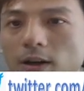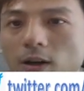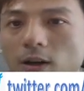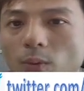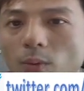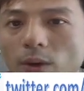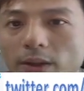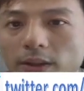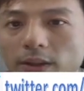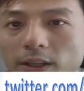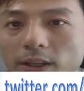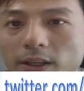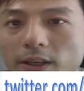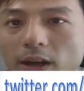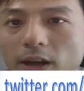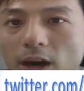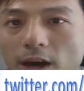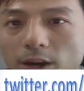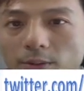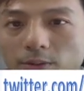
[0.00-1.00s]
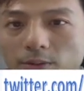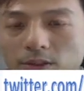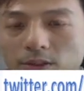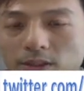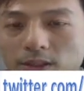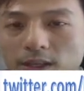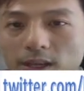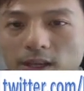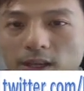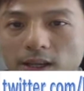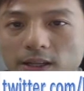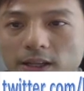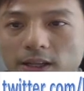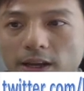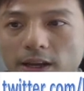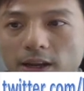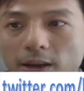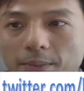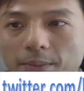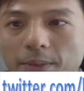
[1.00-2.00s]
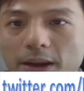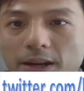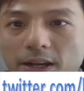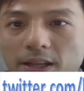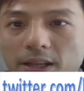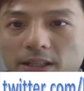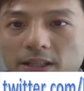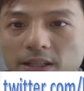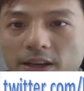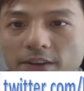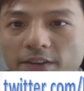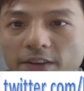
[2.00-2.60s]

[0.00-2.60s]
one thing I would say that Binance have